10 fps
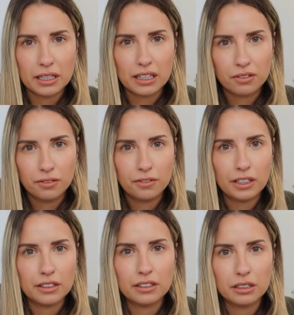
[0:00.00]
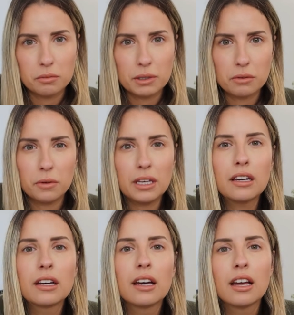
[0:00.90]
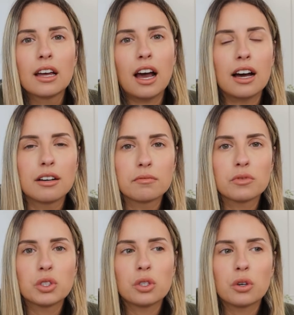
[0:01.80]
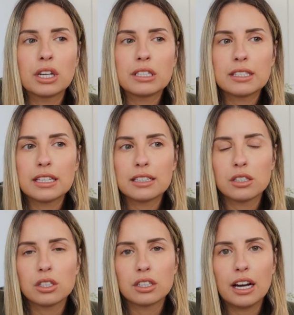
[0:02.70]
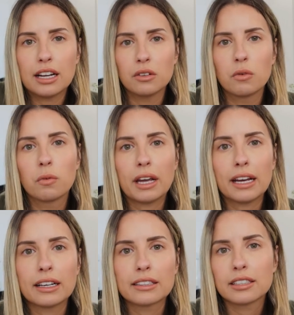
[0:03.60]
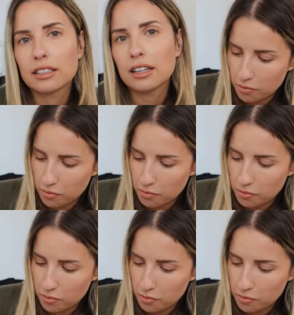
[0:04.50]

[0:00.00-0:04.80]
my leg felt a little bit weak. So I decided to kind of wait.